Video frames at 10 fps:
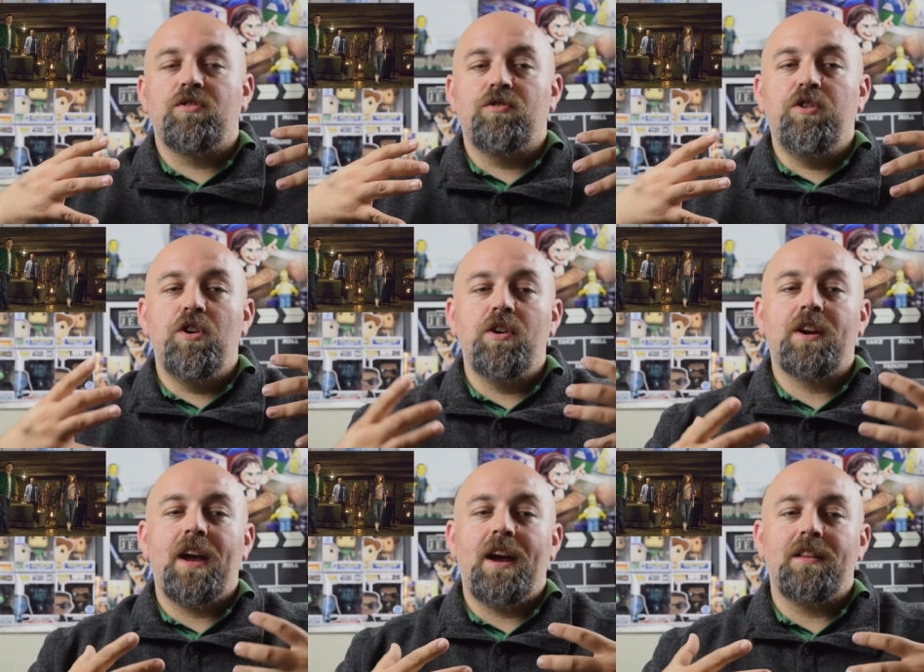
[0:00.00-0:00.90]
look
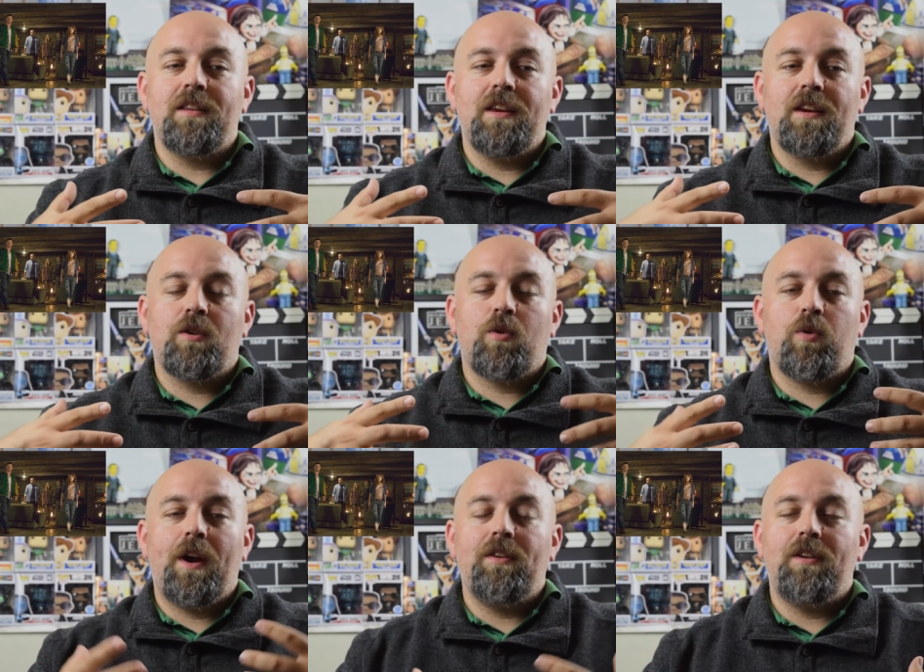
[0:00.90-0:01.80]
at the
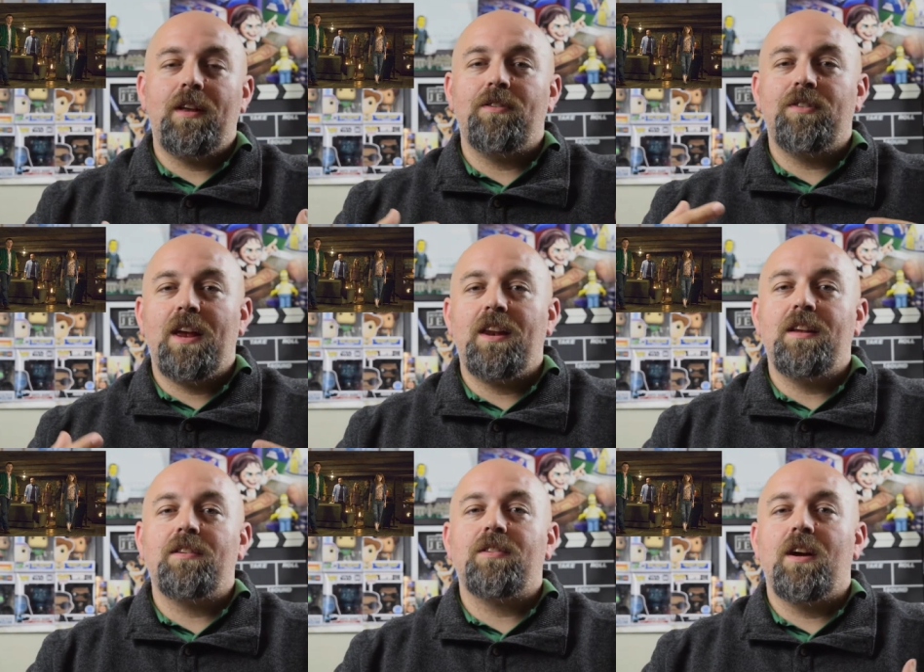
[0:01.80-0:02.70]
crazy and
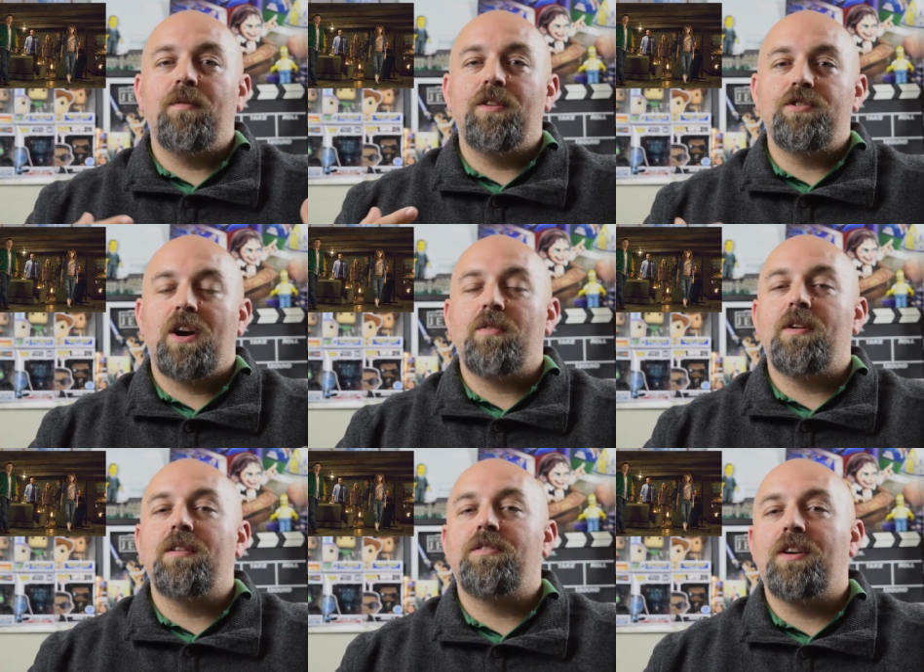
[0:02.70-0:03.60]
zaniness of the genre
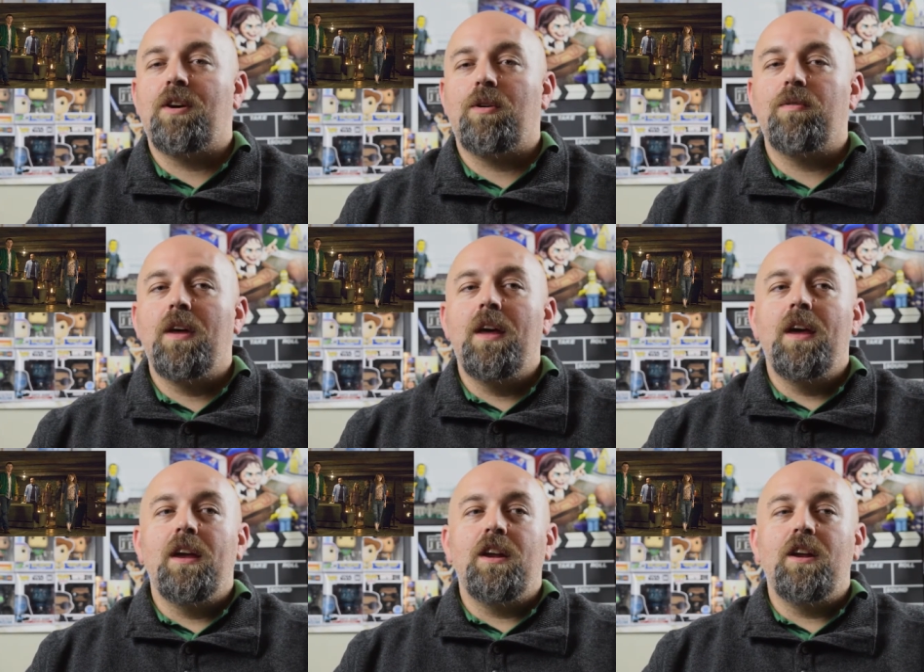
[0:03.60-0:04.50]
itself.
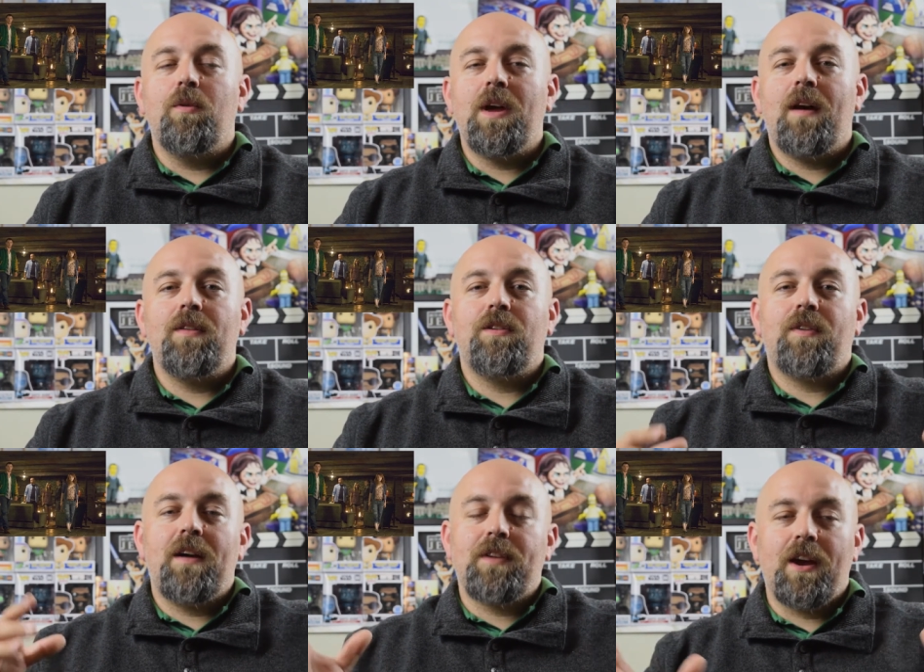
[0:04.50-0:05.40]
You know, we have these
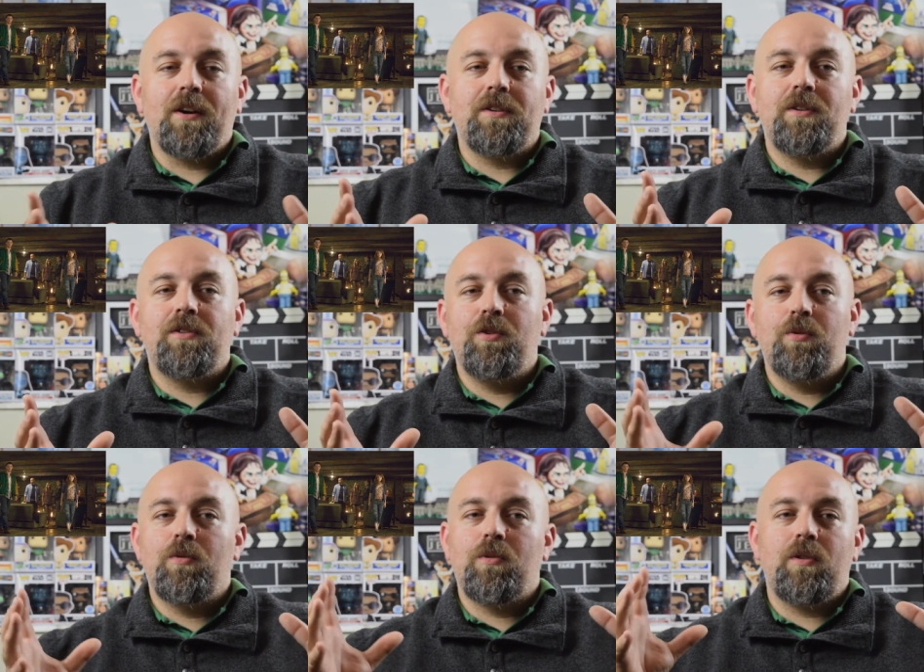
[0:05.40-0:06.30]
five characters
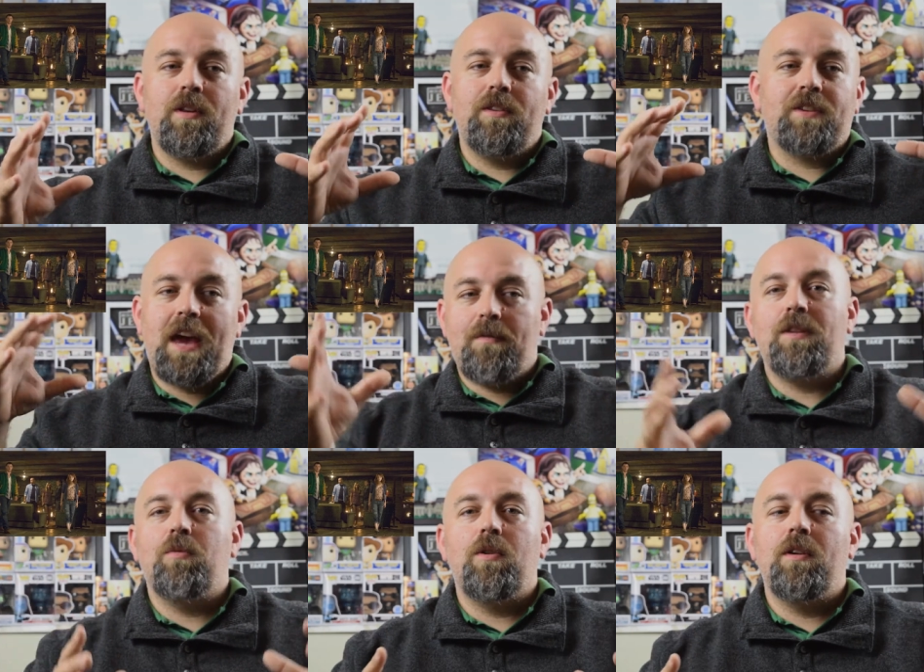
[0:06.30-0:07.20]
who are in this cabin in
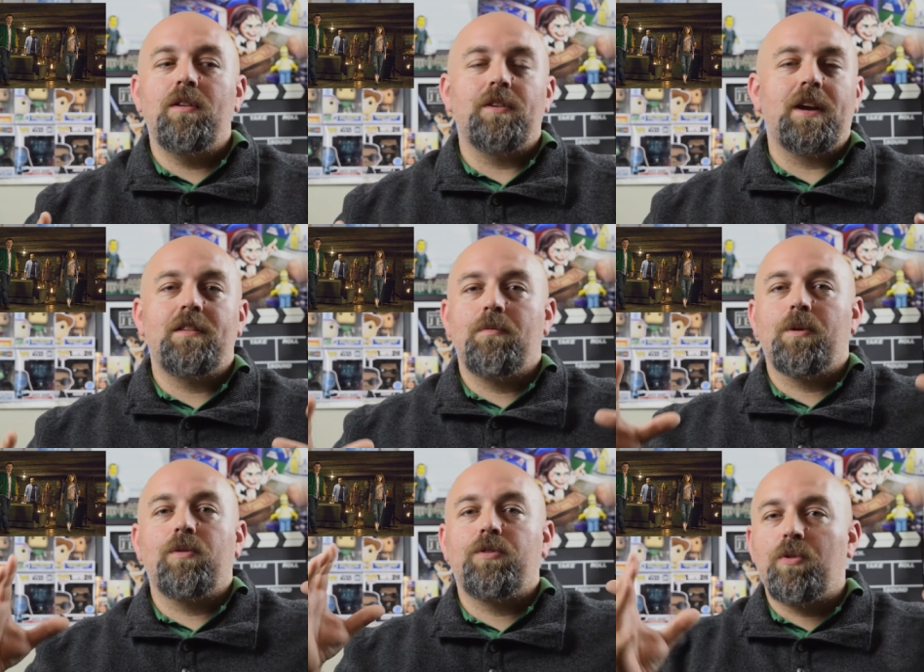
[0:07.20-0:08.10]
the woods, like a
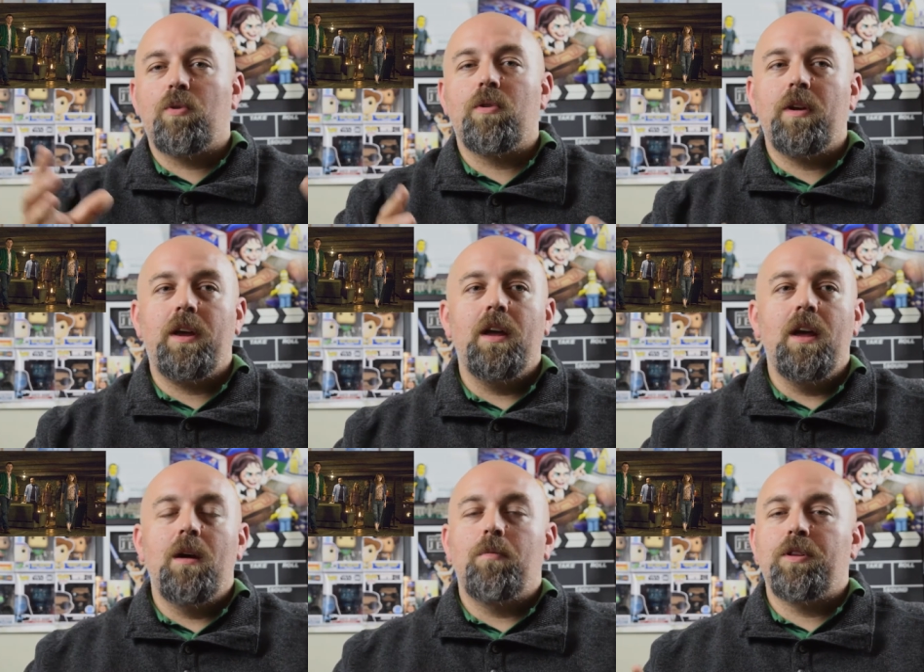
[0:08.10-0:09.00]
typical story,
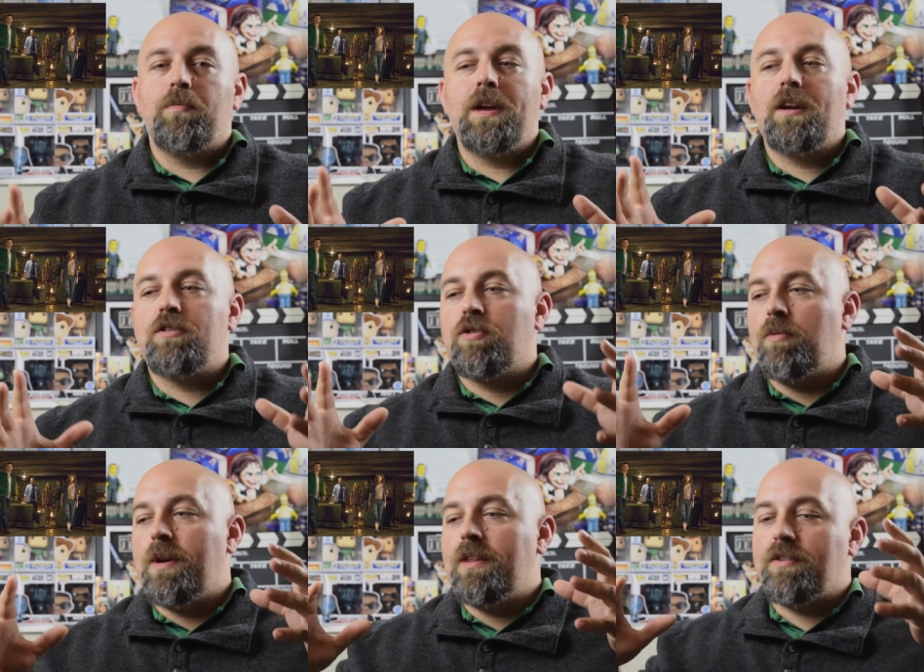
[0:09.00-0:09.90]
but they're being controlled
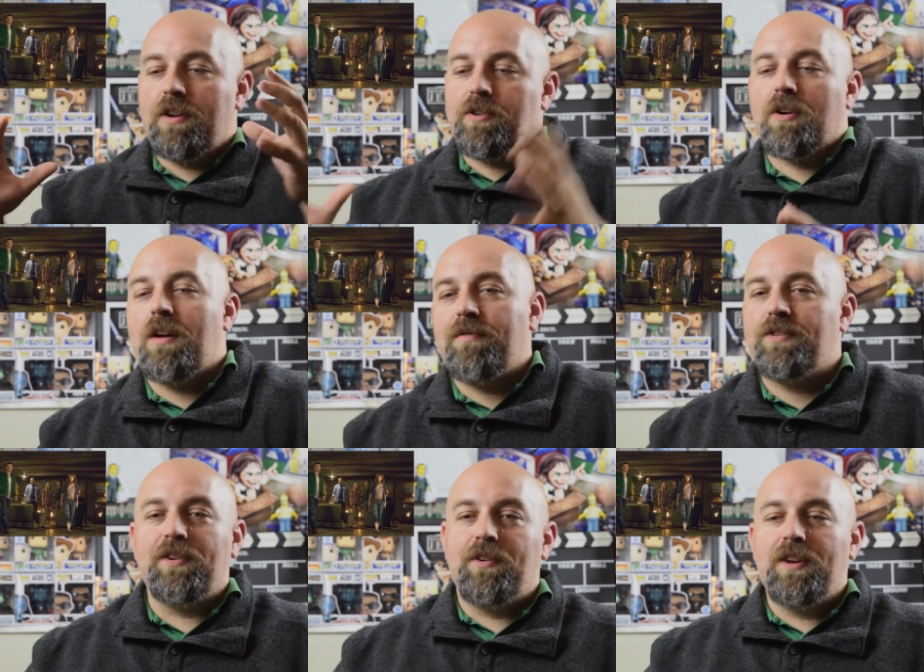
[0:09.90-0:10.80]
by this underground
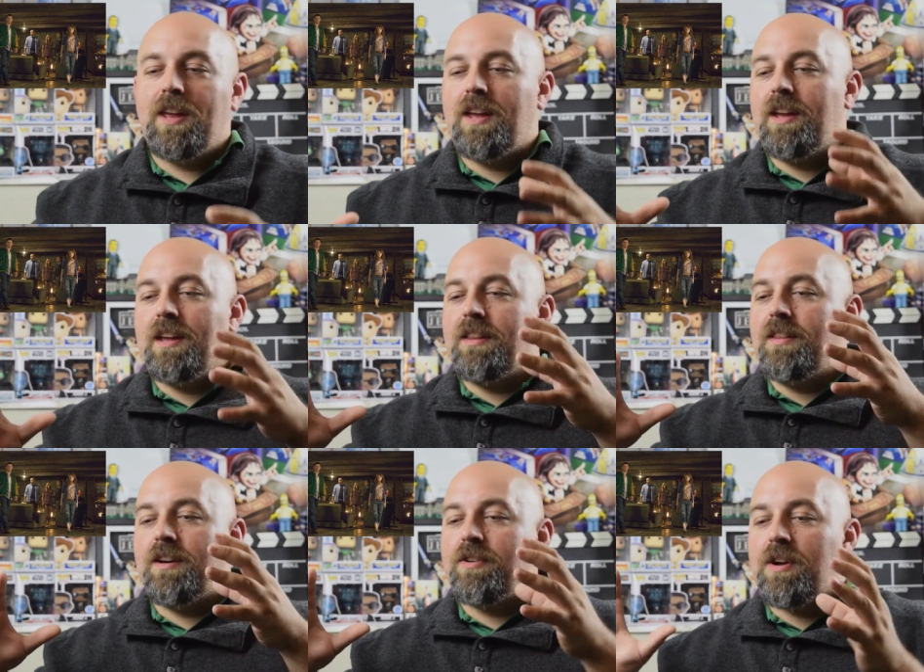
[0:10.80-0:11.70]
facility. And
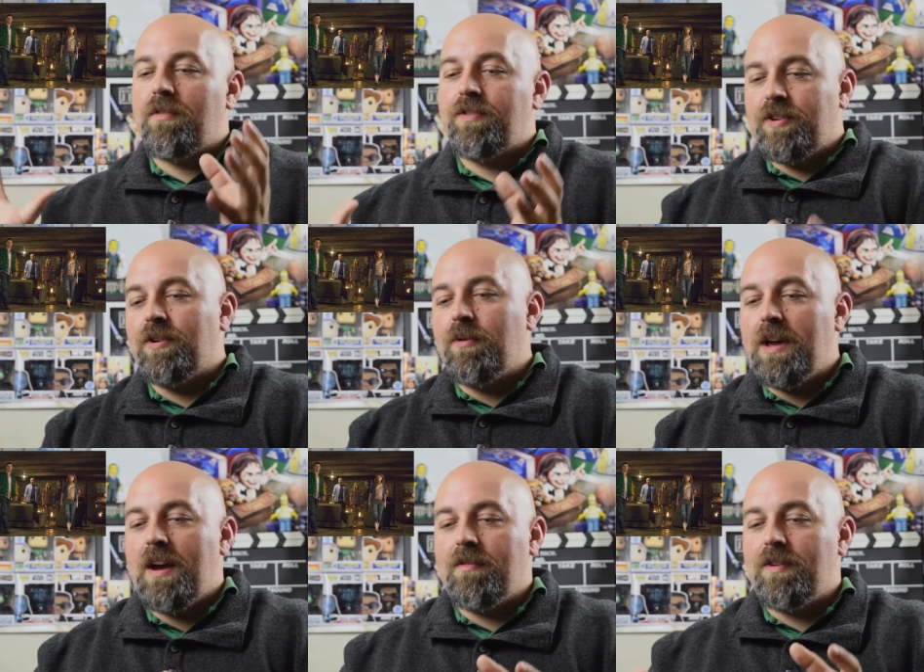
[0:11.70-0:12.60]
the underground facility, we
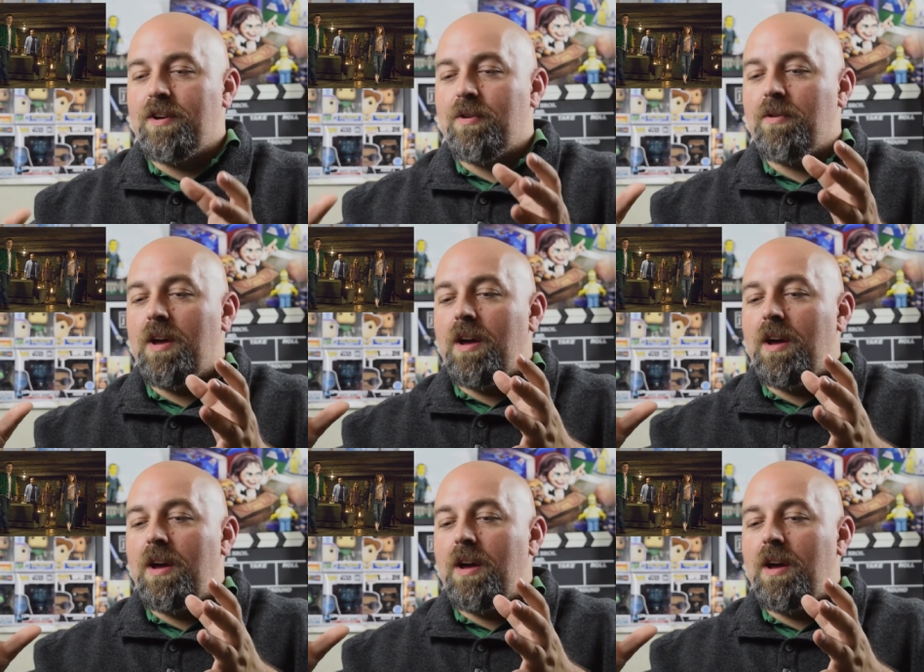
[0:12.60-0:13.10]
have, you know,